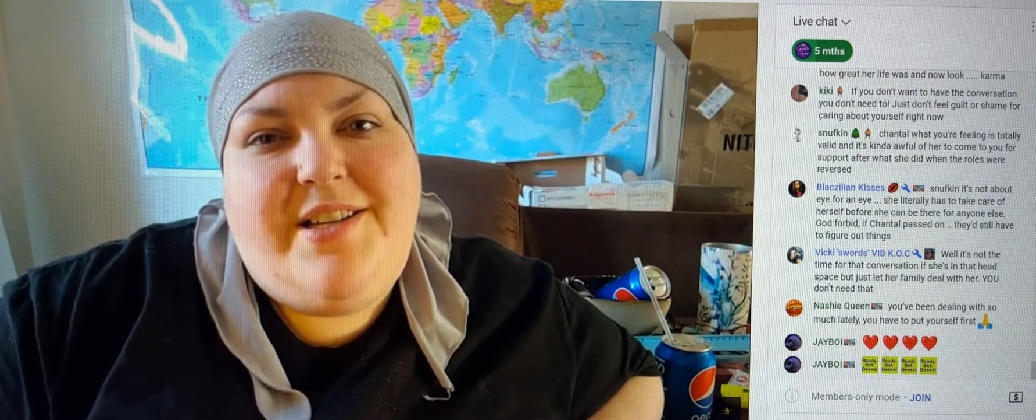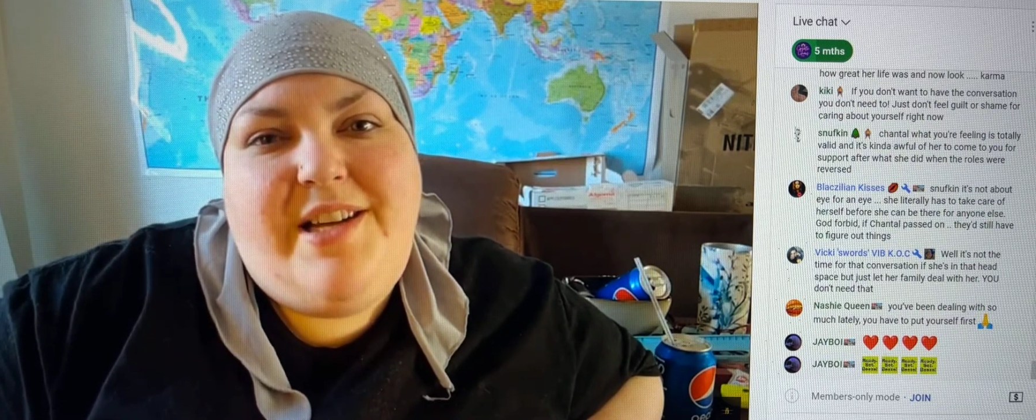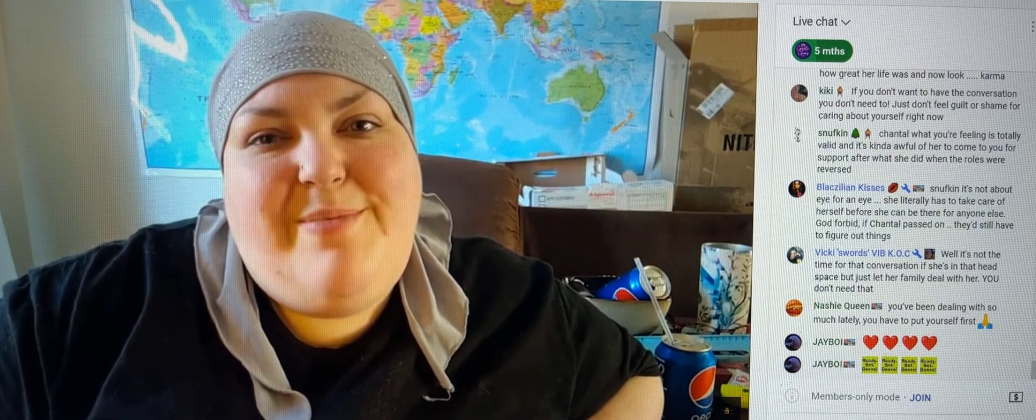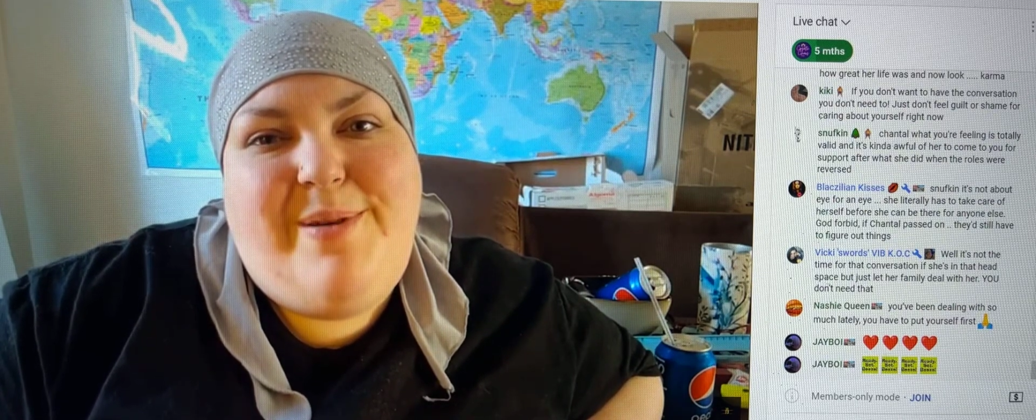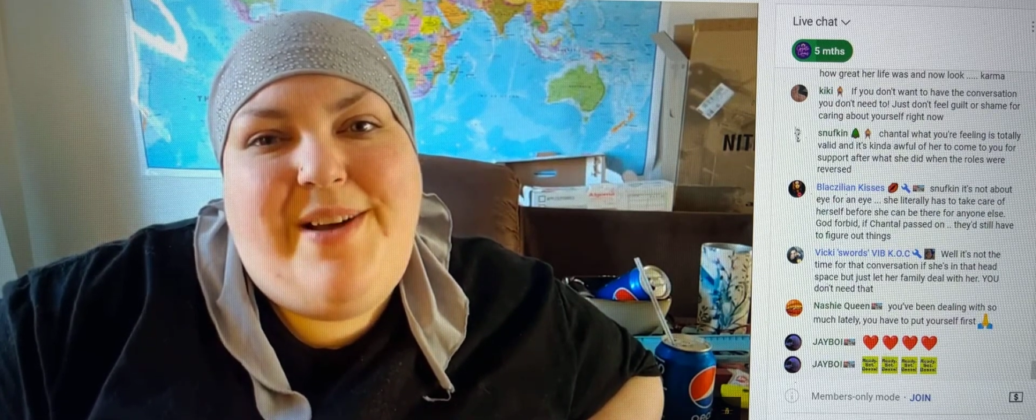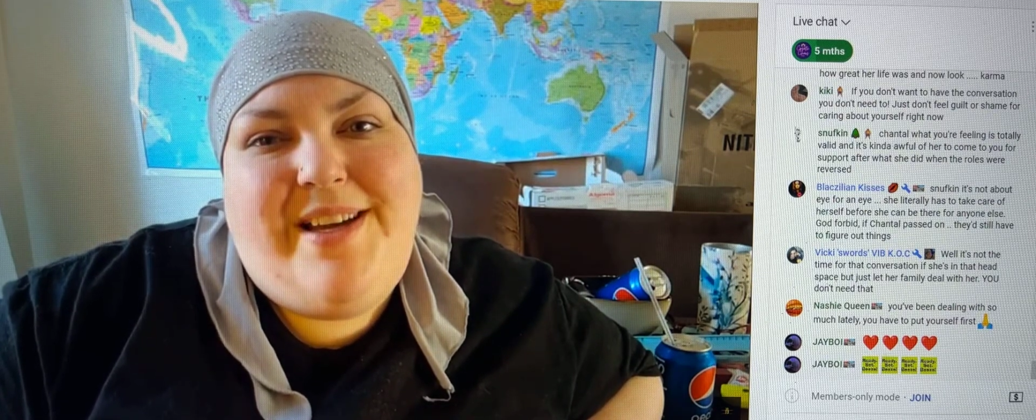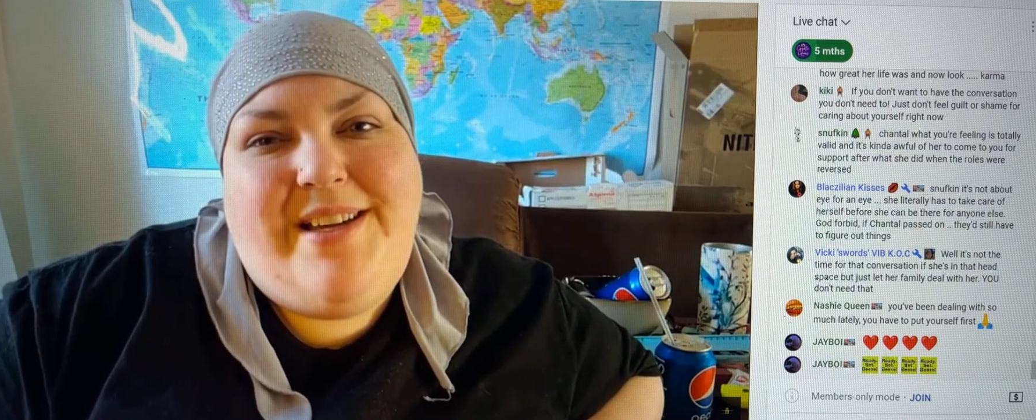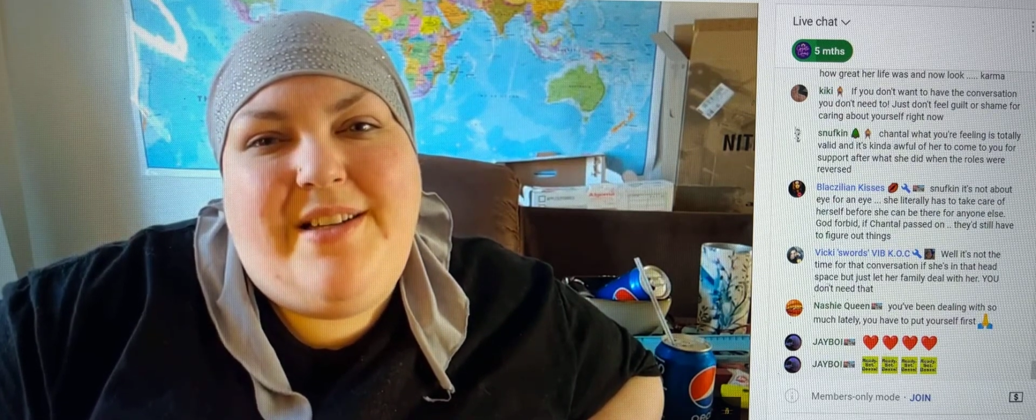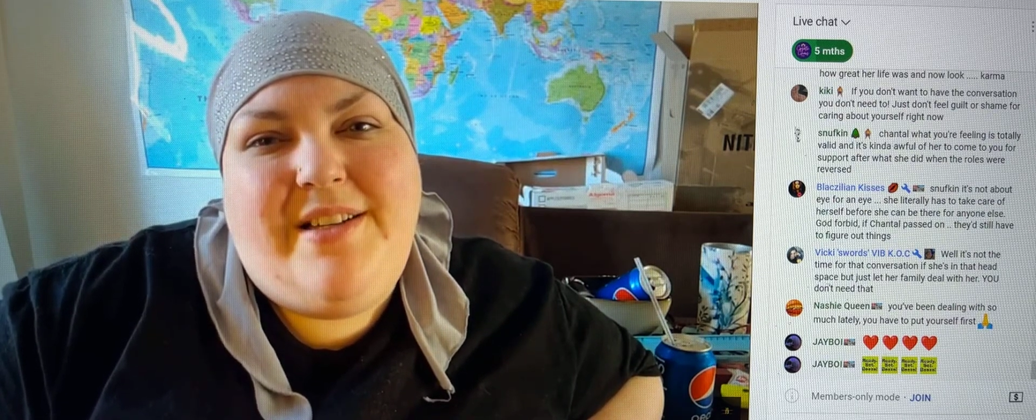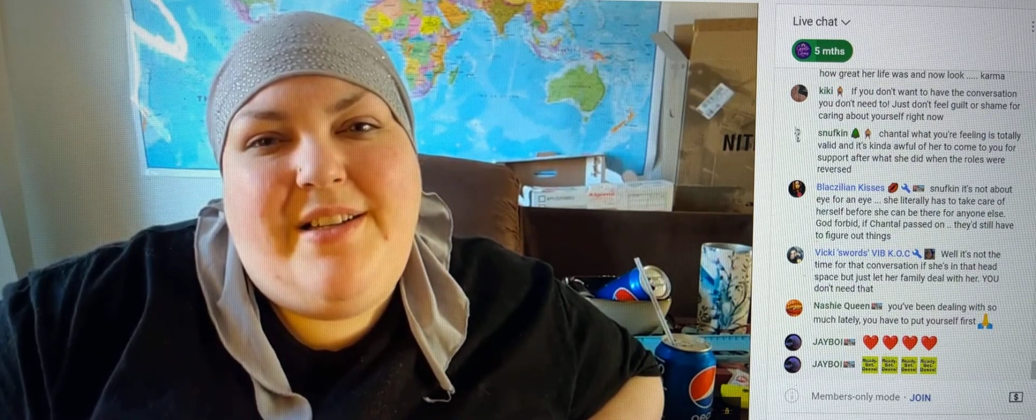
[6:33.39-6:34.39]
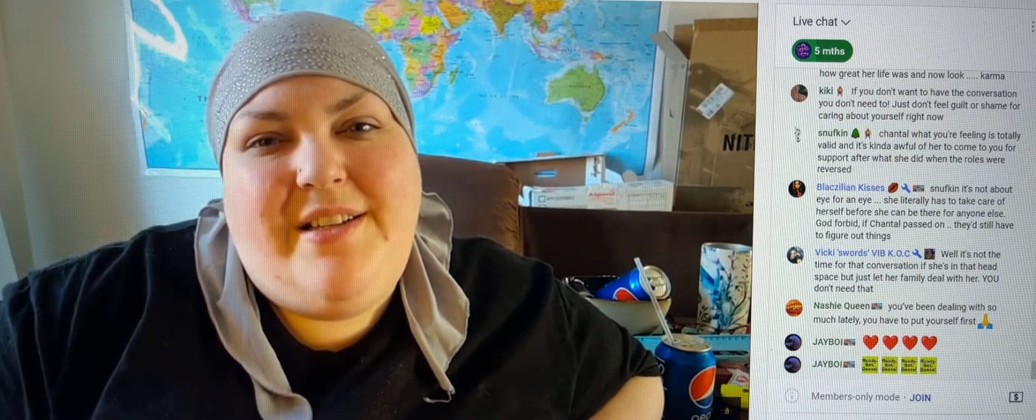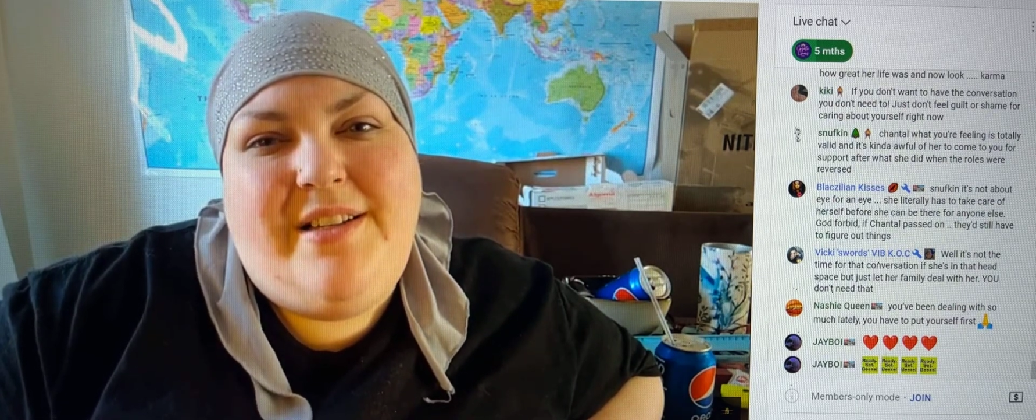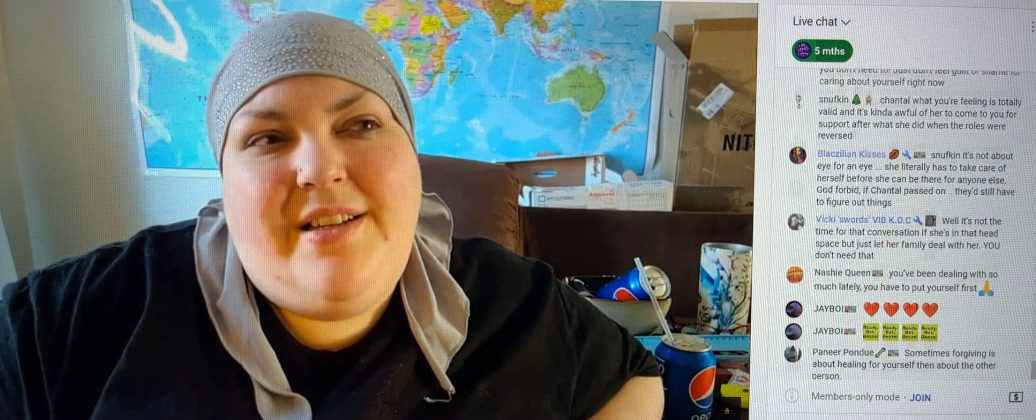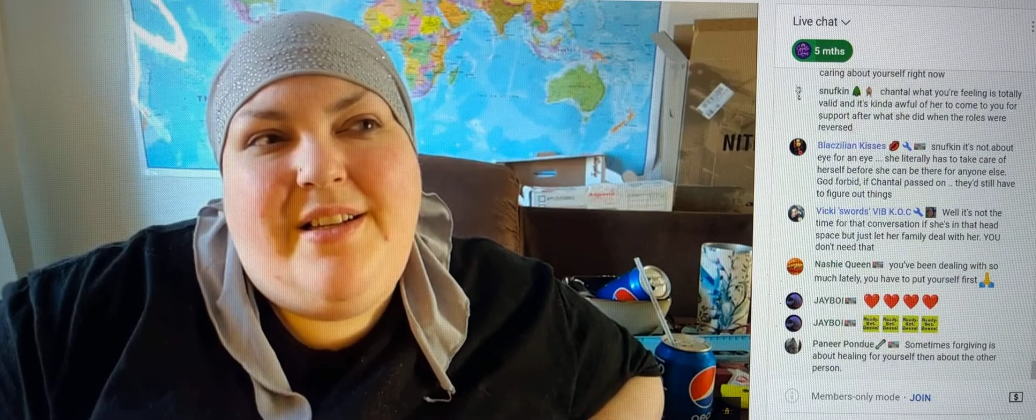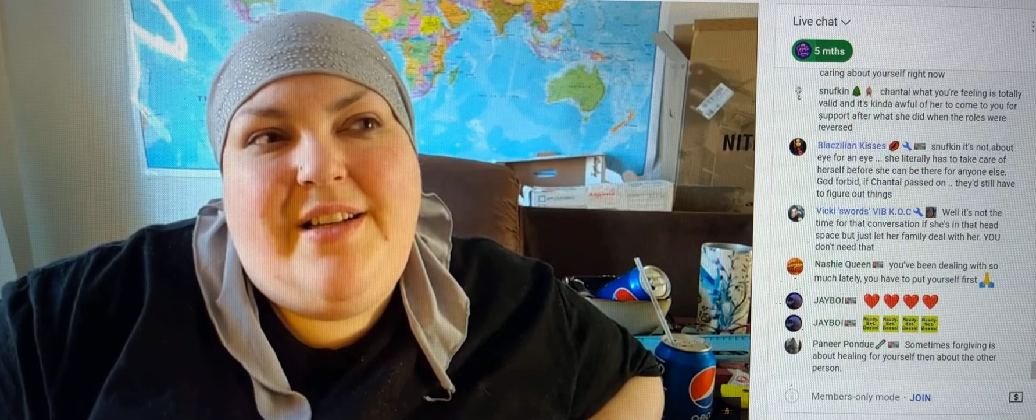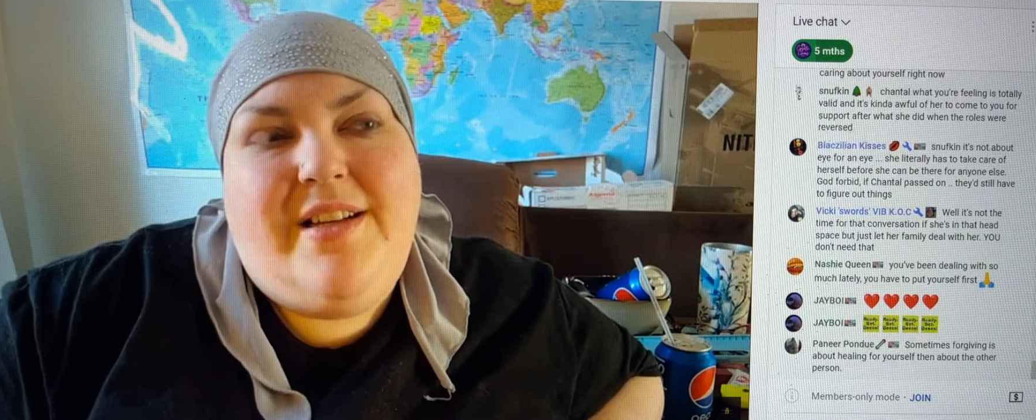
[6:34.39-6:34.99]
J-Boy. Love you,